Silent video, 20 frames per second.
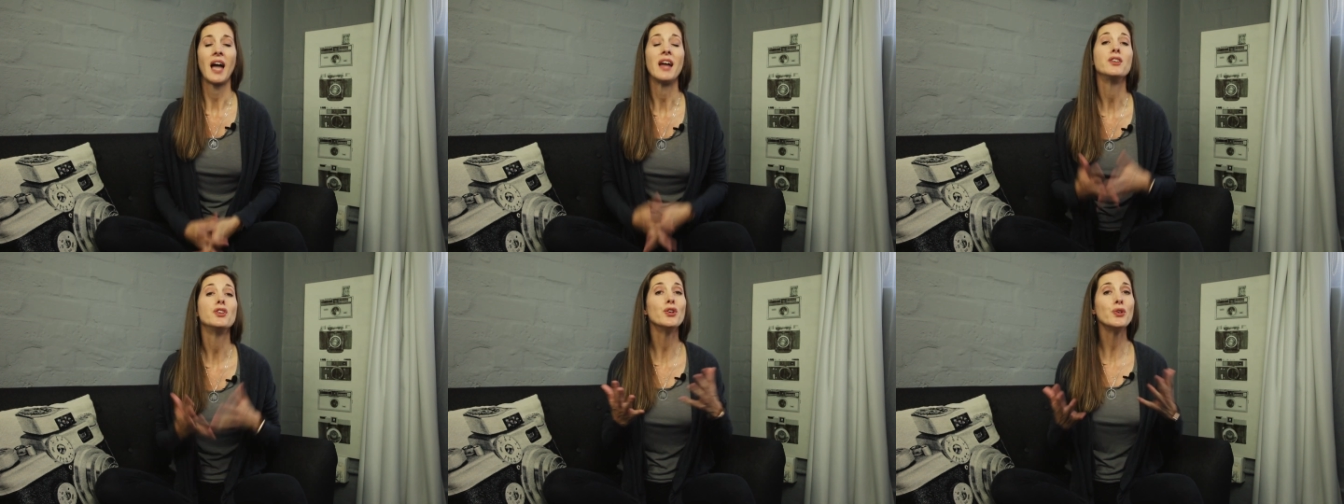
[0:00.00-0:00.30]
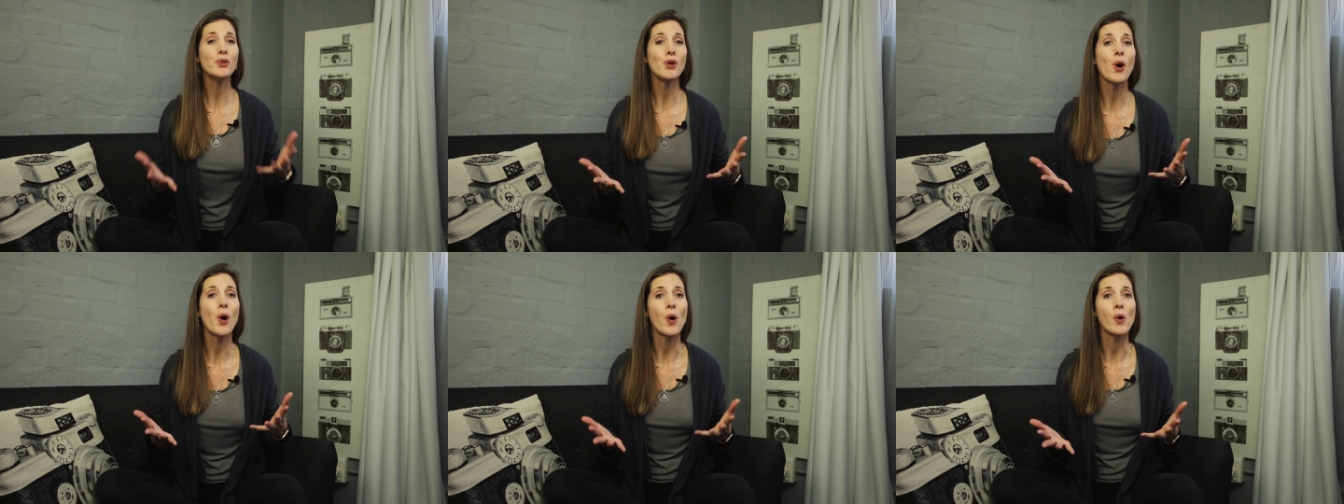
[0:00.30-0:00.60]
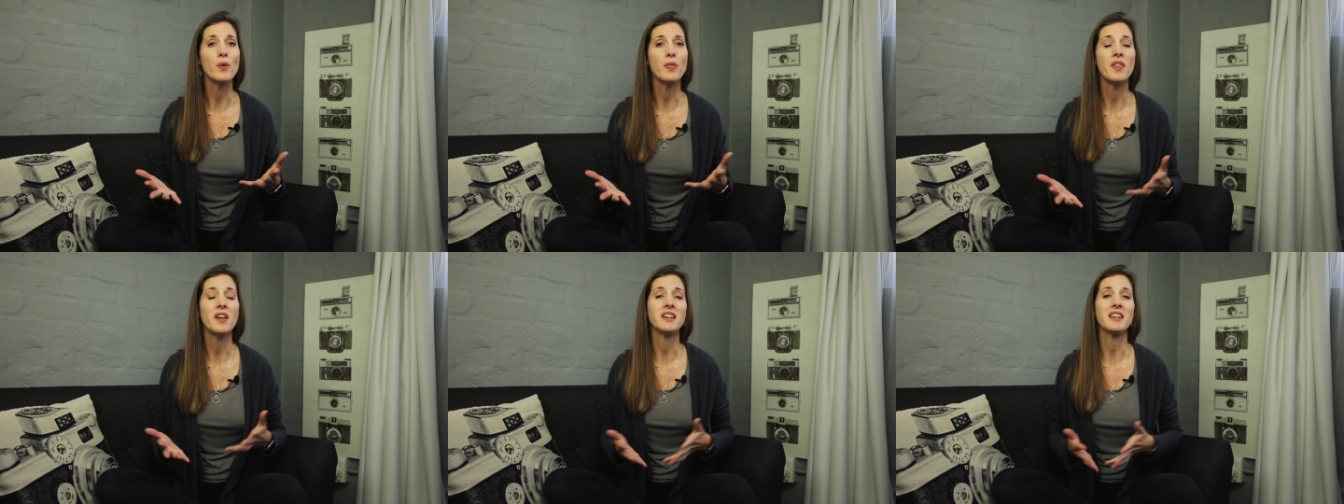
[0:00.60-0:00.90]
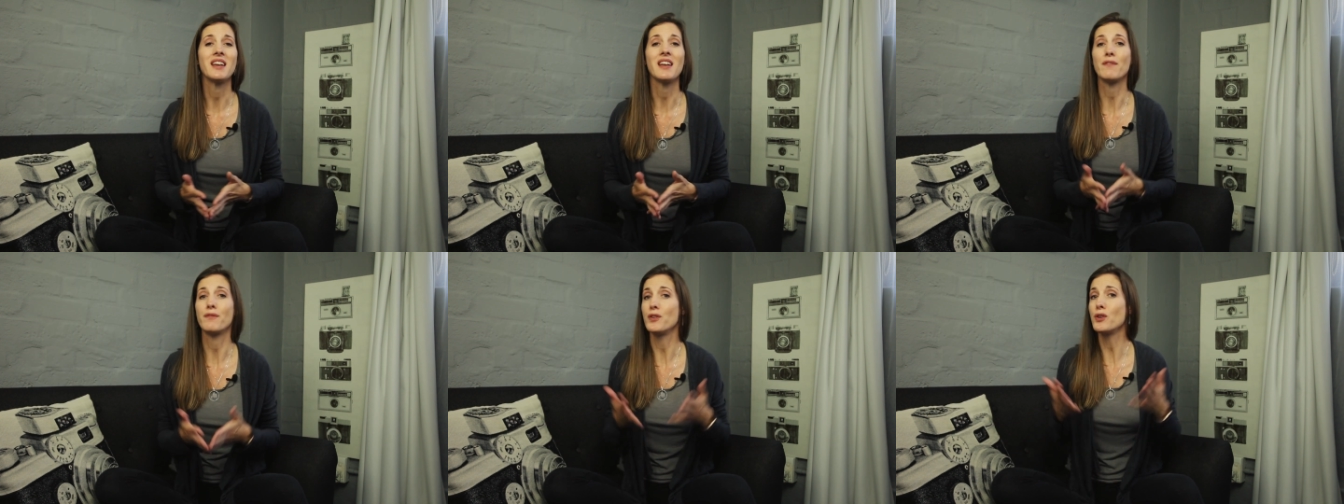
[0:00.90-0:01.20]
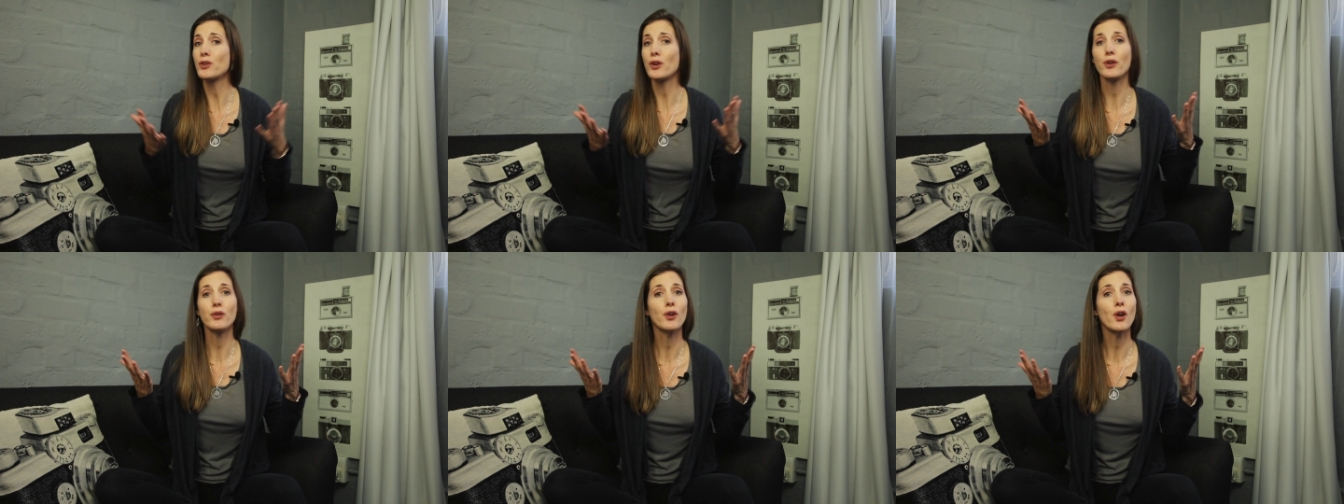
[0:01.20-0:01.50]
And you know that if
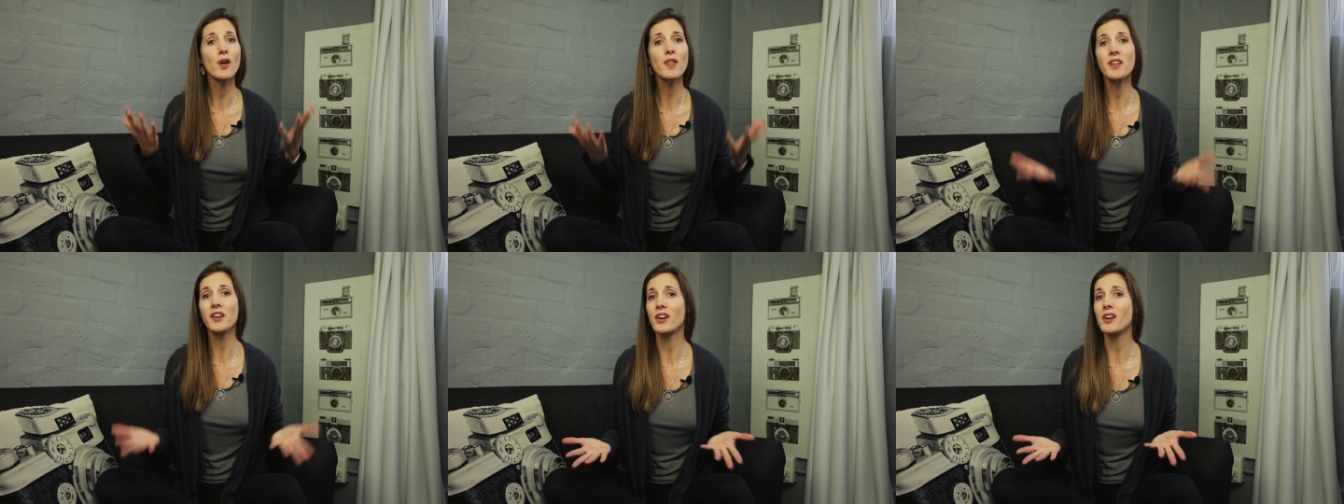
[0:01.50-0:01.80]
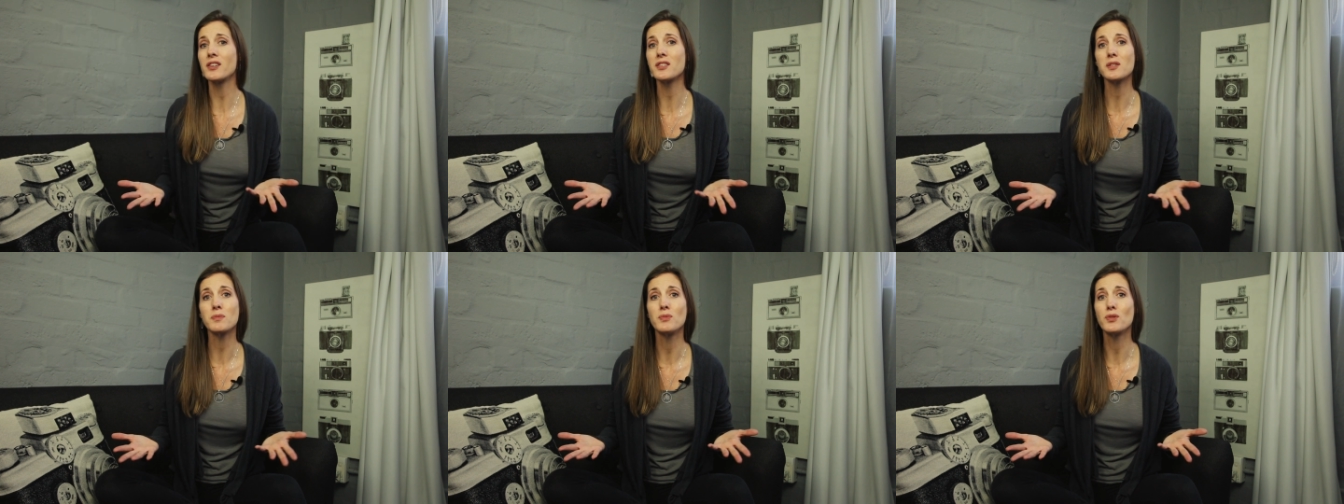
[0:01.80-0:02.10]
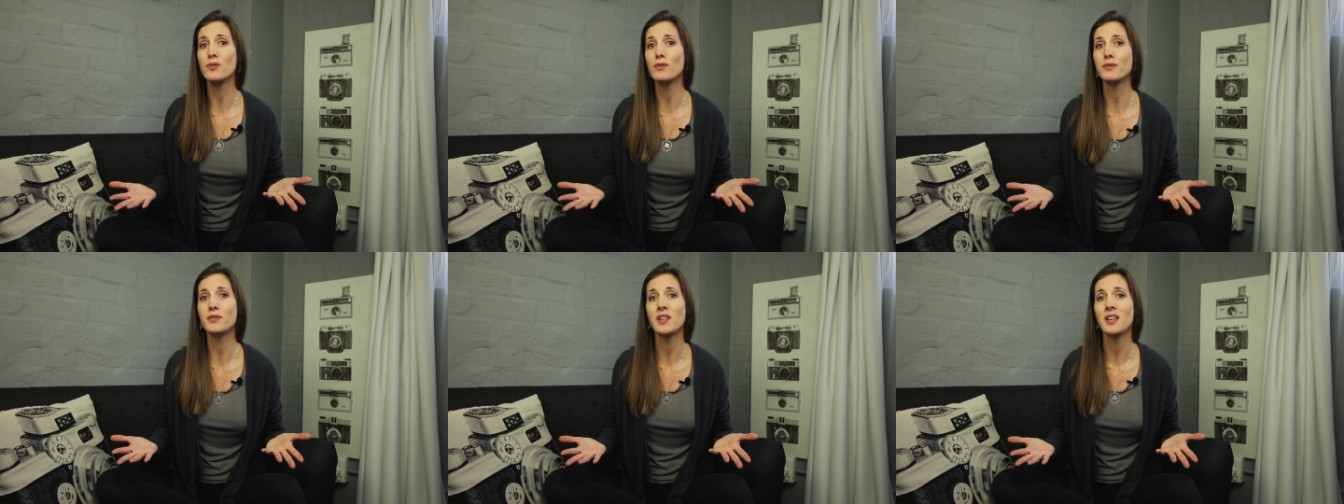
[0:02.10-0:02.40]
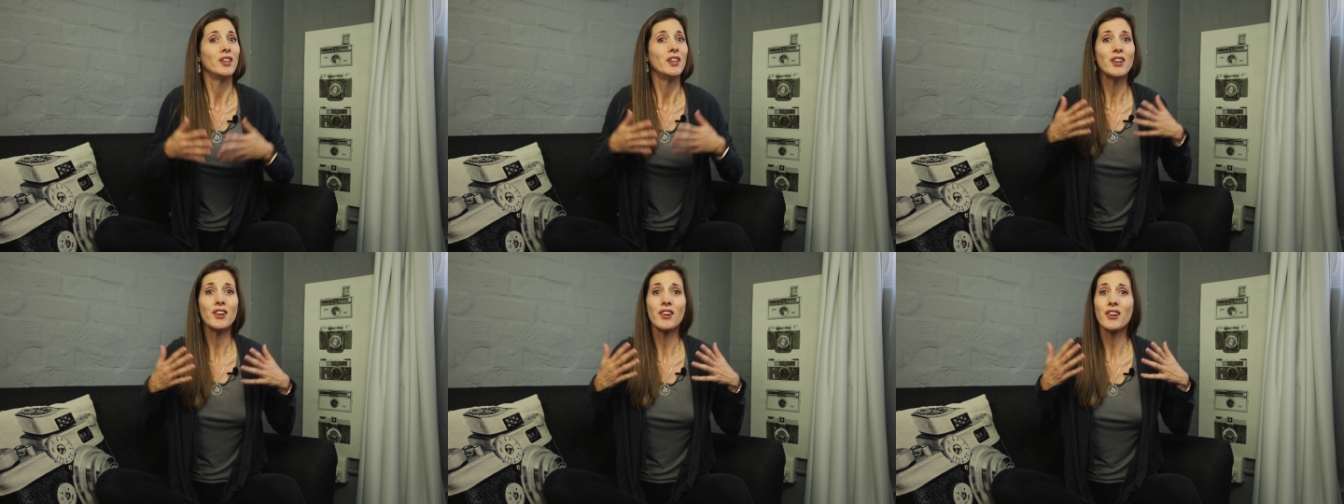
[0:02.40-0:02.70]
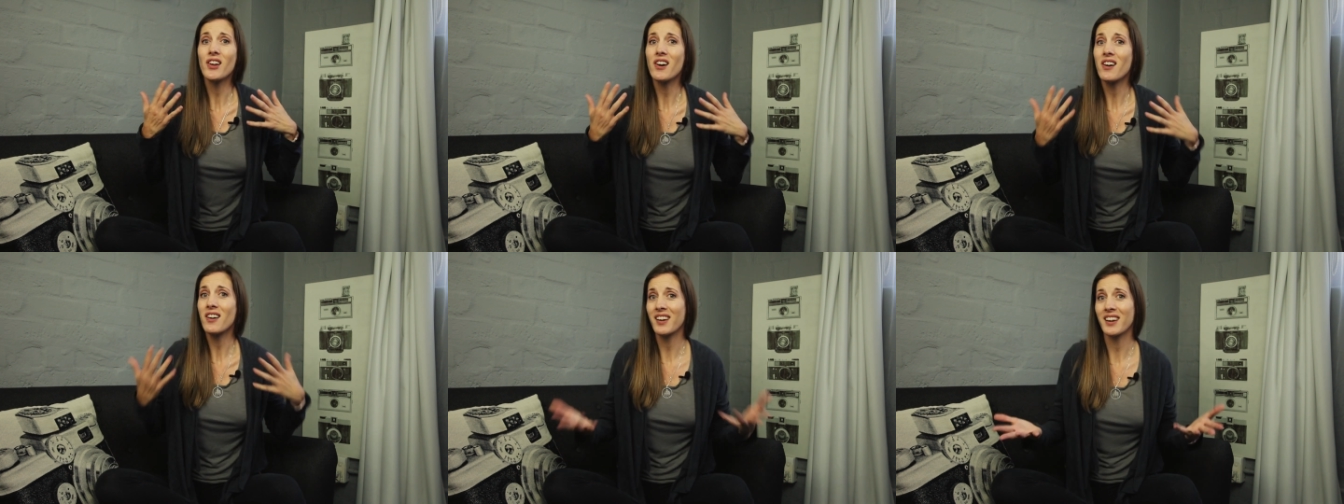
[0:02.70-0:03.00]
you don't know the dance moves, you're
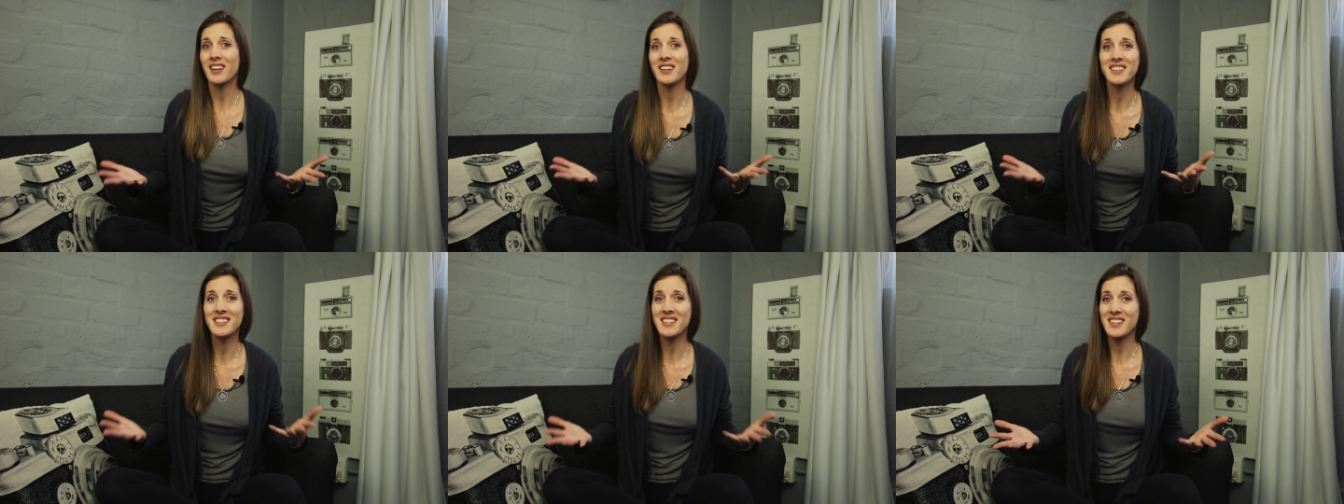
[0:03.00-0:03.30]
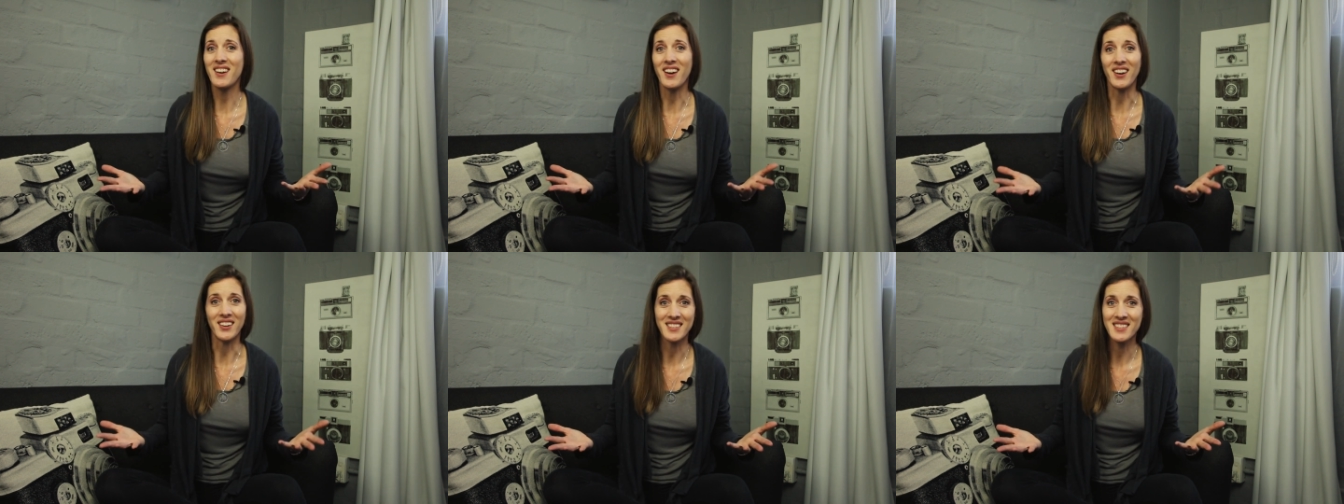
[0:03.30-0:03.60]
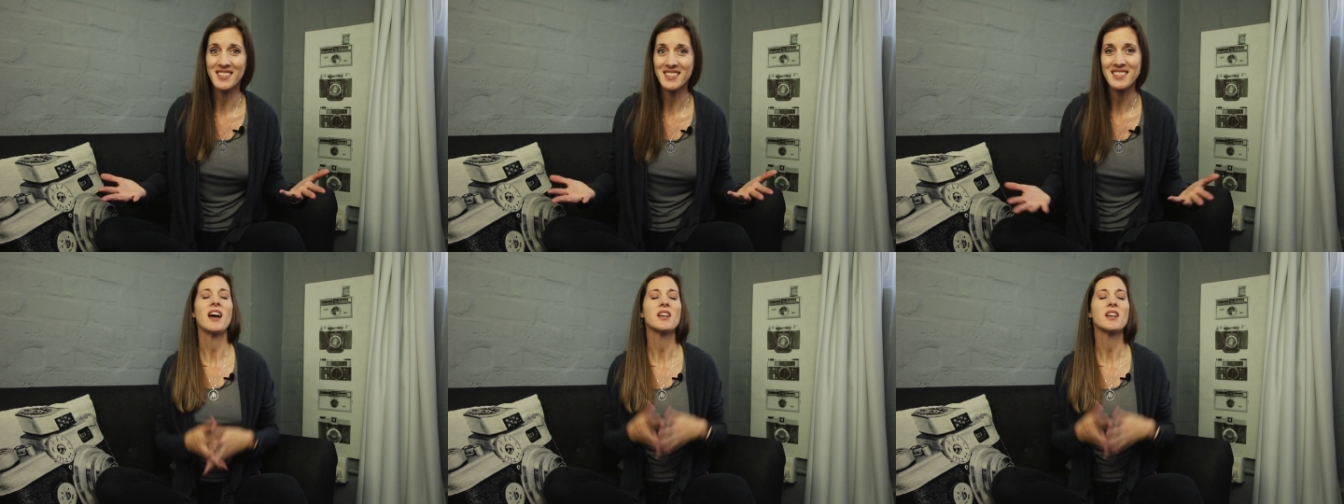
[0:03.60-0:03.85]
not gonna dance.